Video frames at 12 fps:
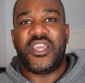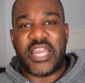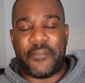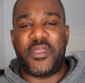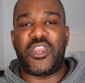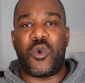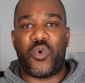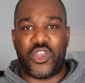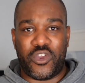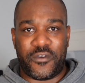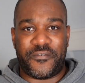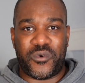Let me know what
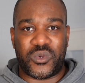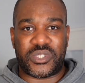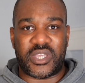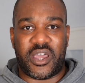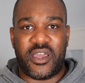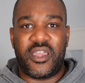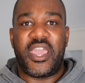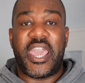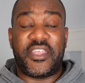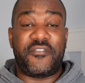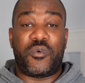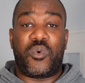your thoughts are.
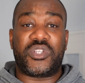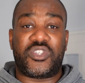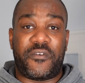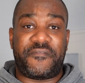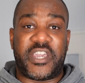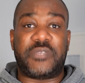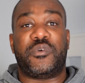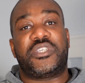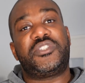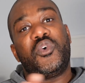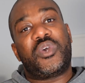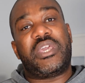And if you're watching on Facebook,
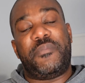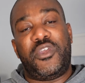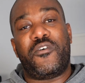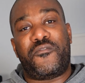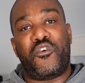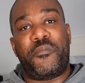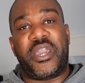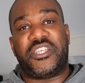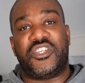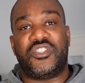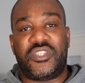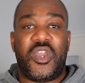still give me your
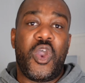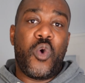formations,